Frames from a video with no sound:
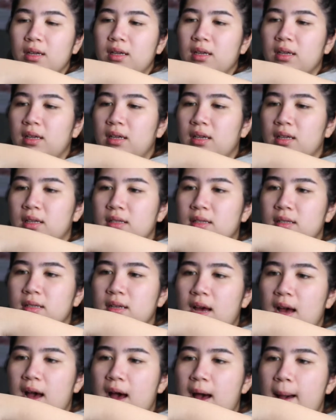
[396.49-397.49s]
is
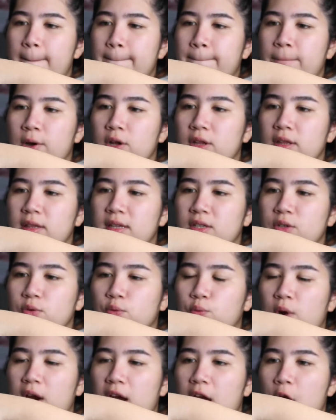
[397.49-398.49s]
I put this
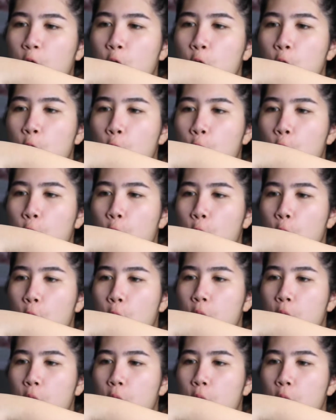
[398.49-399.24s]
right here.